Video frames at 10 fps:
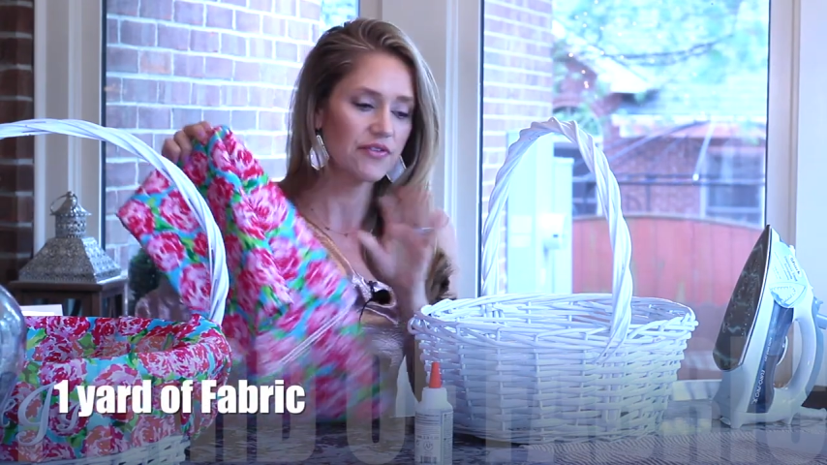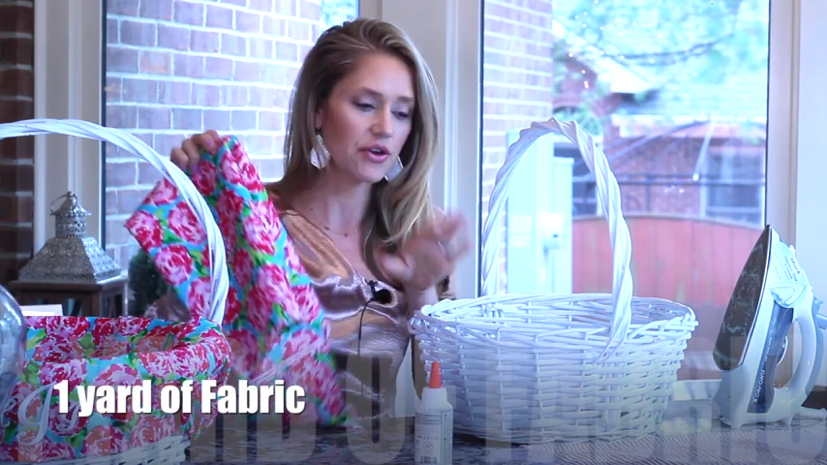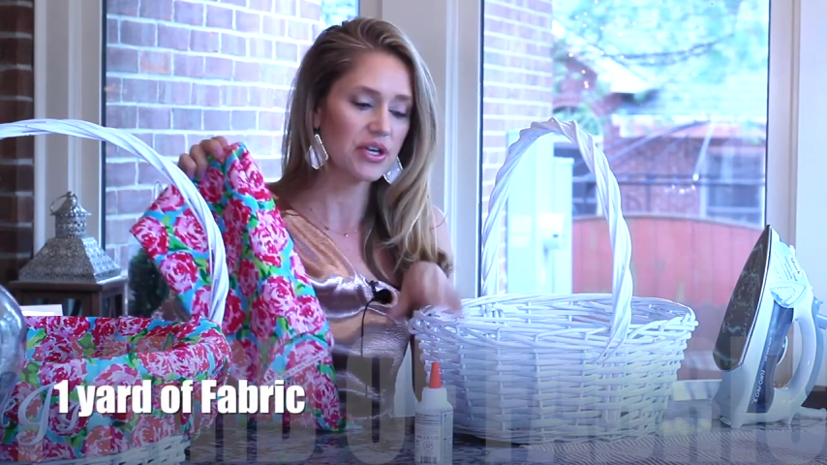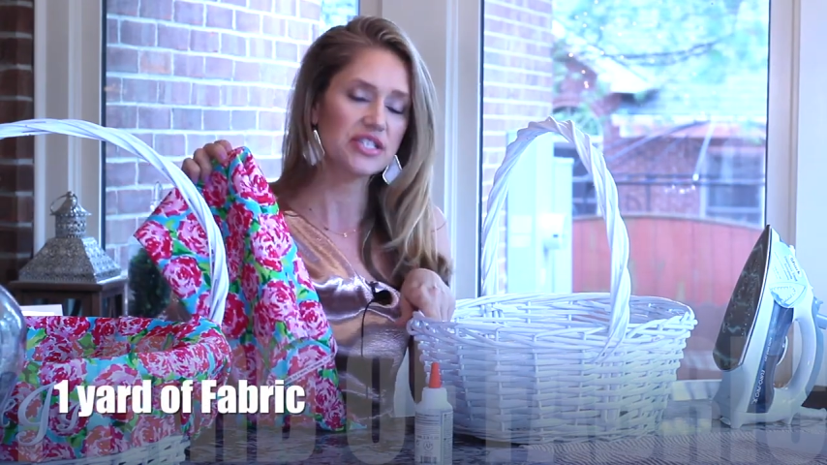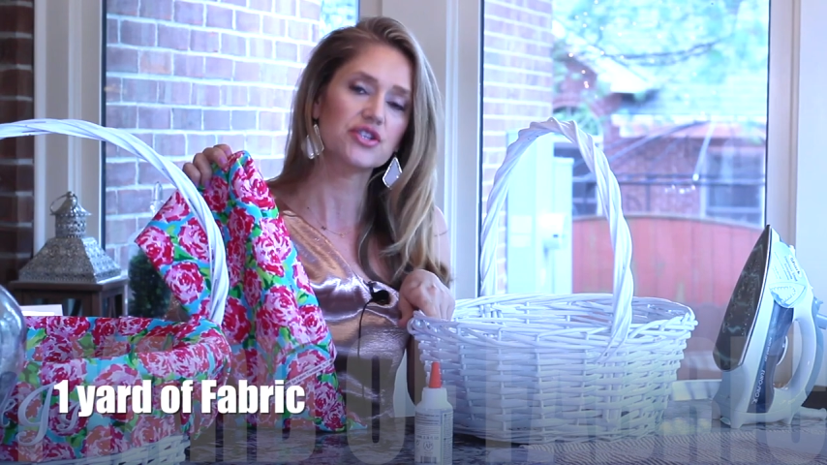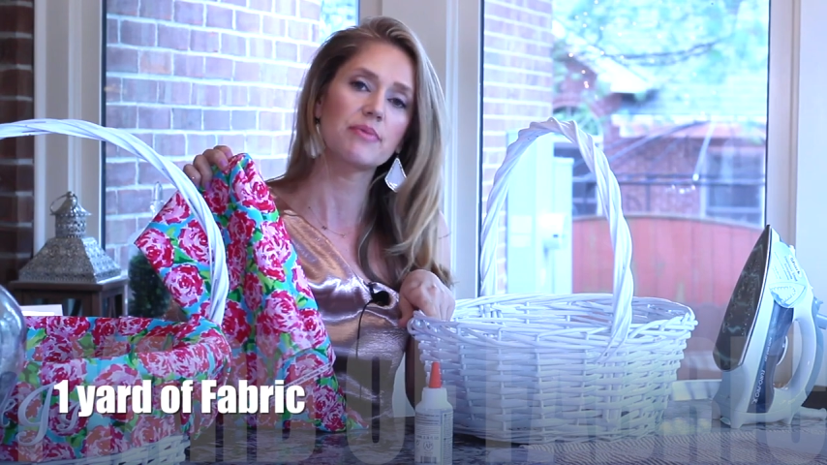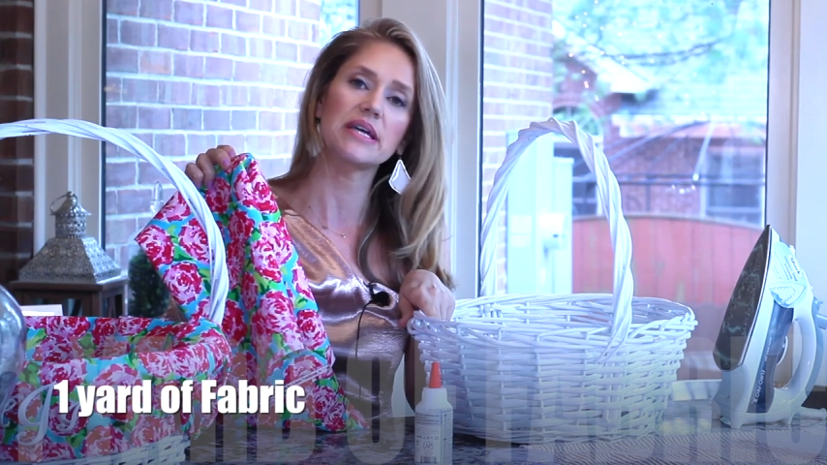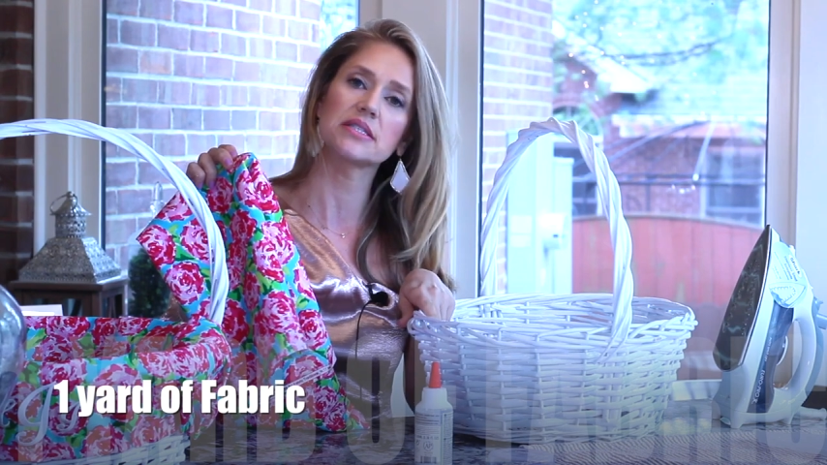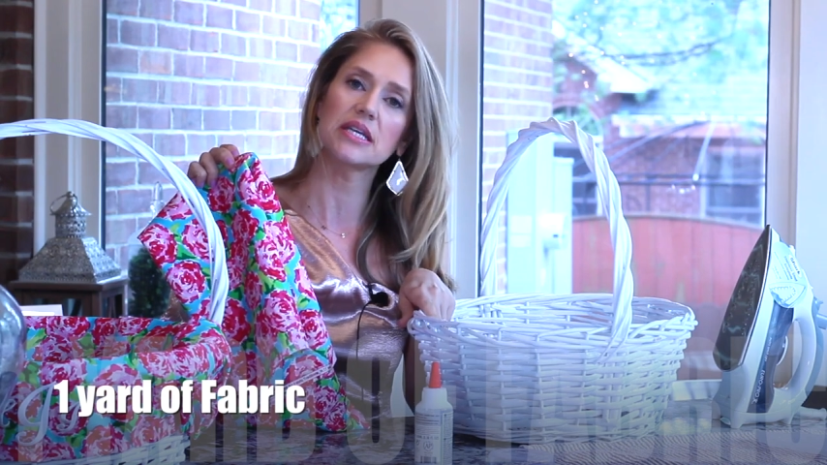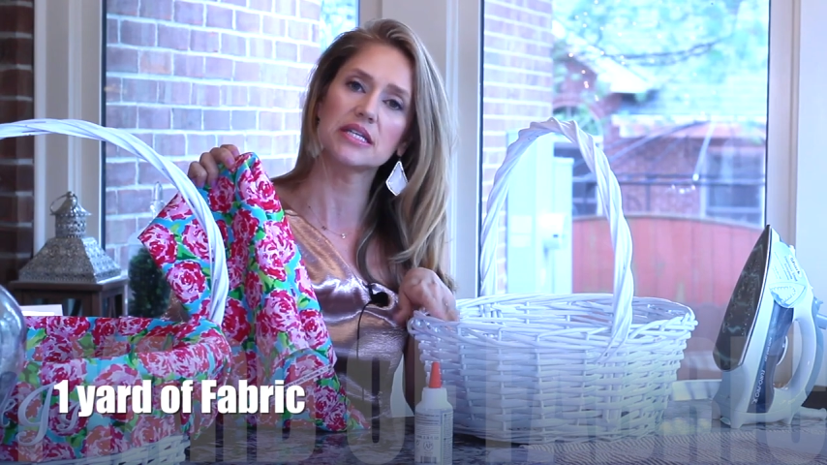if your Easter
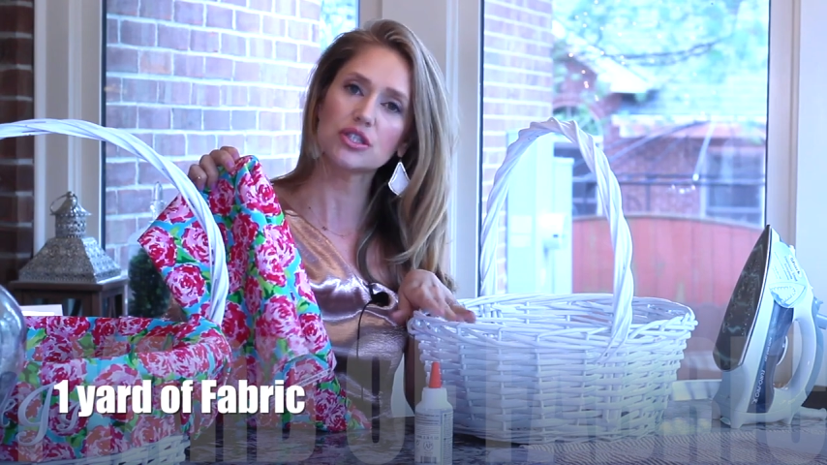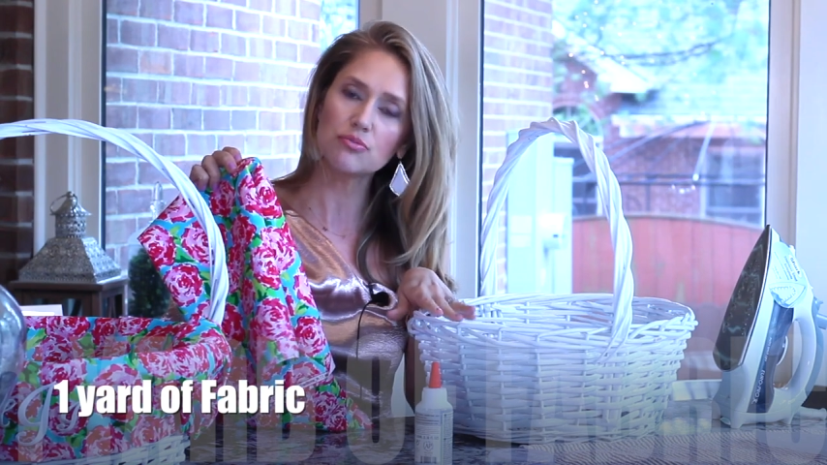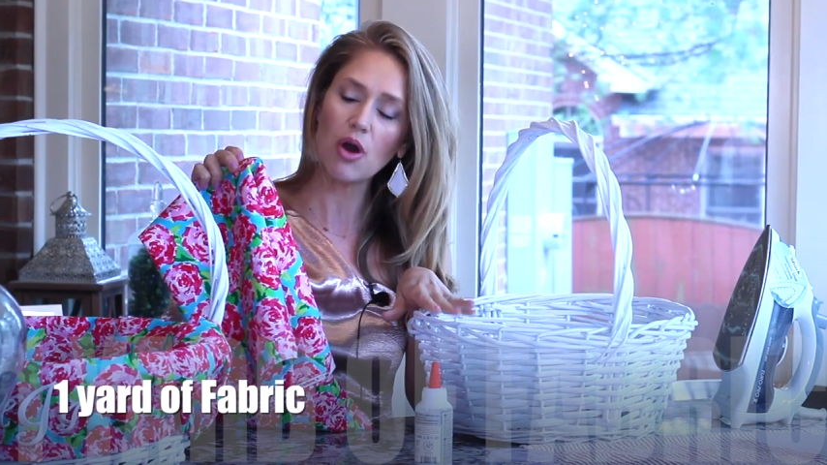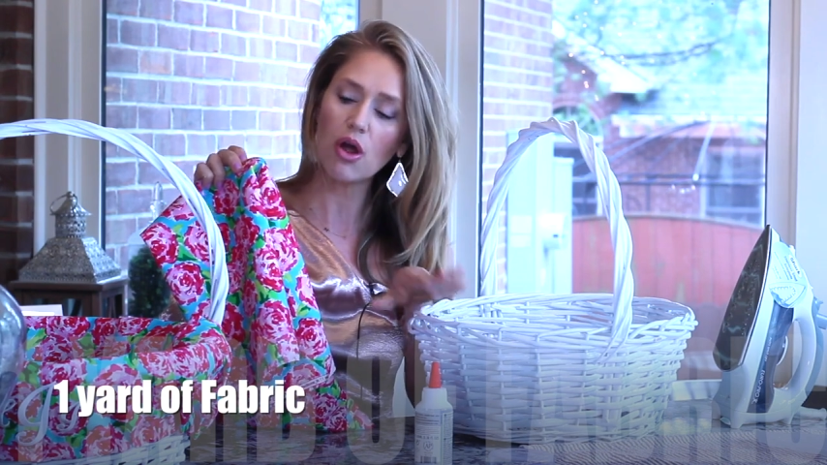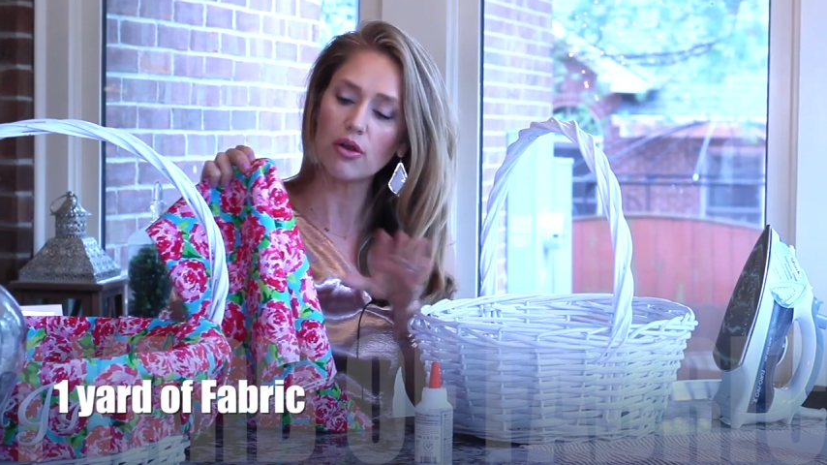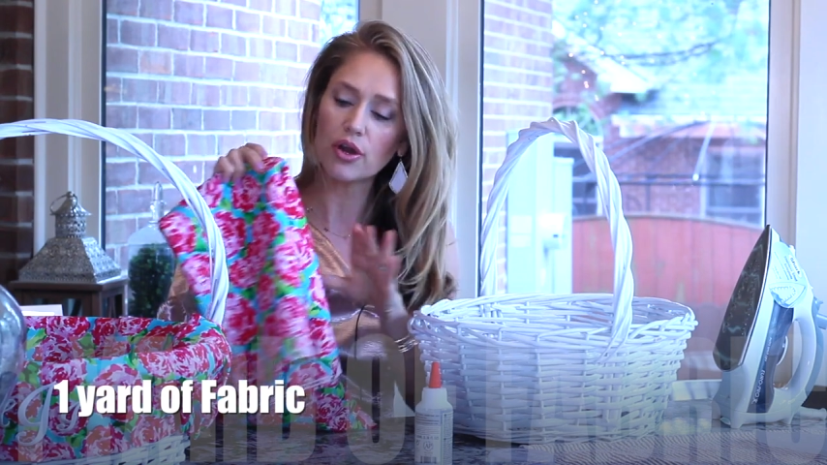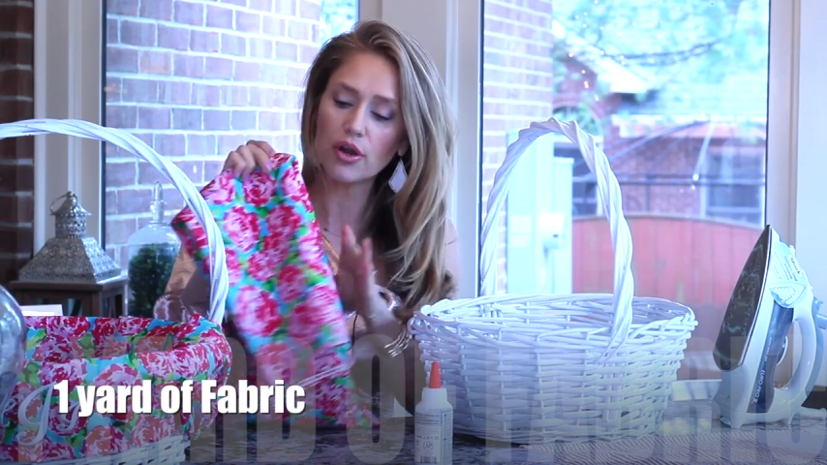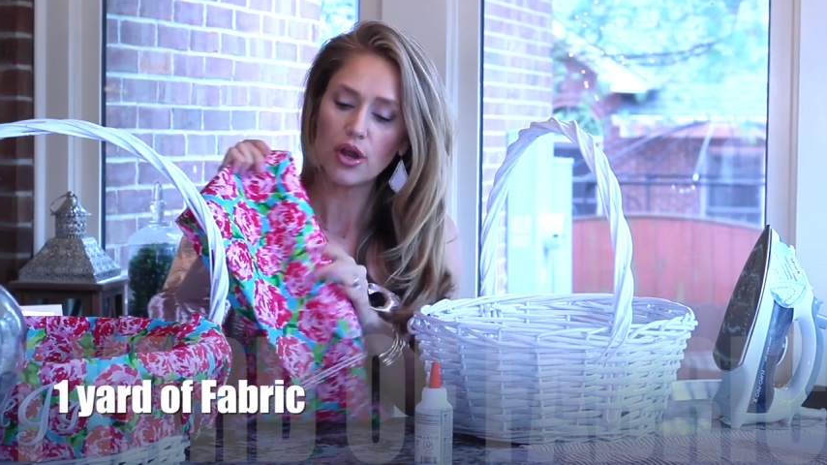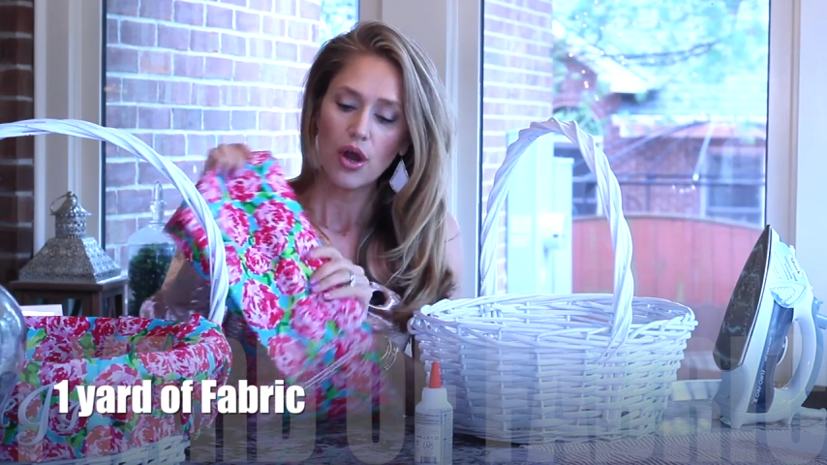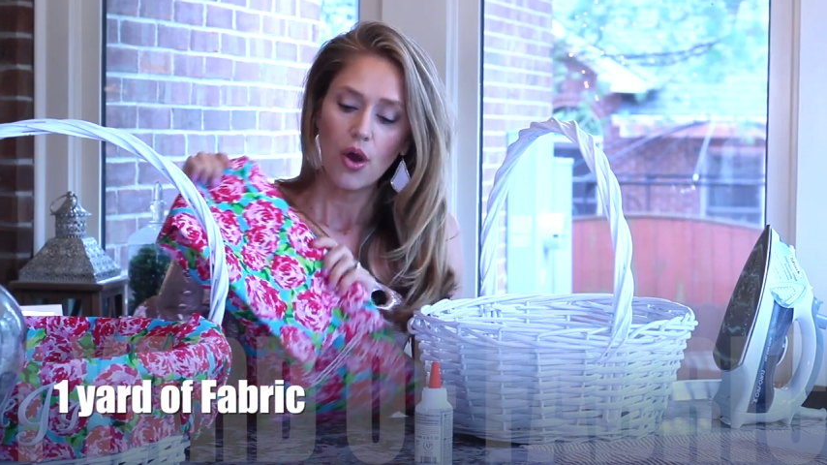basket is smaller,